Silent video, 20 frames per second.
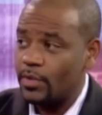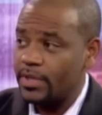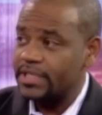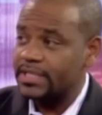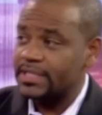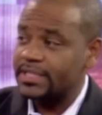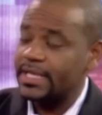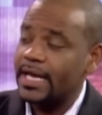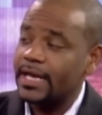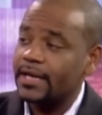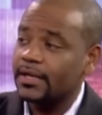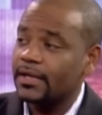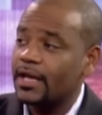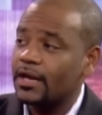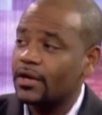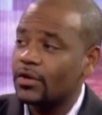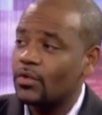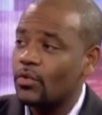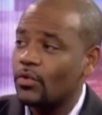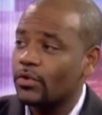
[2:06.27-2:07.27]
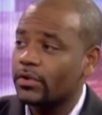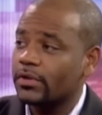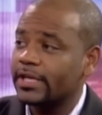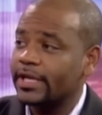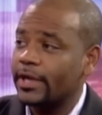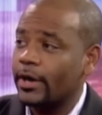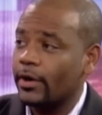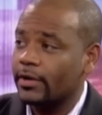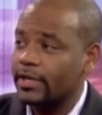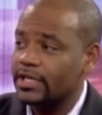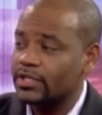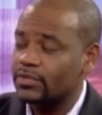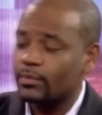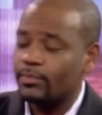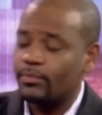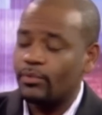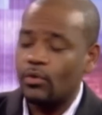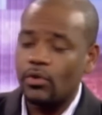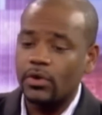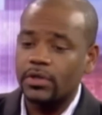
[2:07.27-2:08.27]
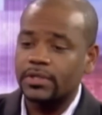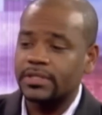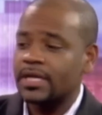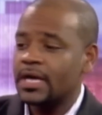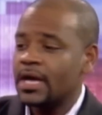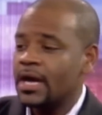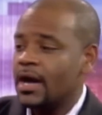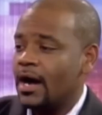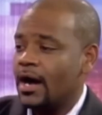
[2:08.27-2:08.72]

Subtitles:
we just had a lot of quarterly earnings reports.